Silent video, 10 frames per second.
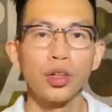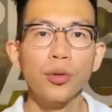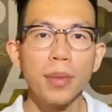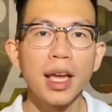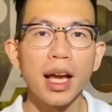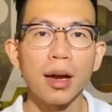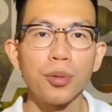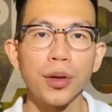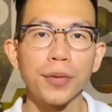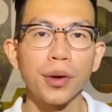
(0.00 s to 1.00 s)
If you
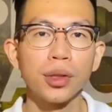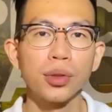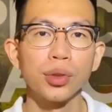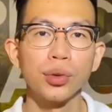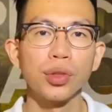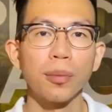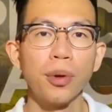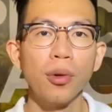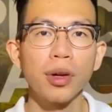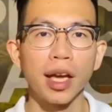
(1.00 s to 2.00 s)
just start playing
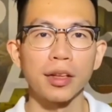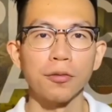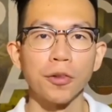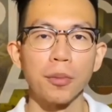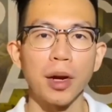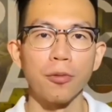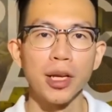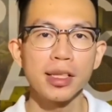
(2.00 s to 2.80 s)
foosball, the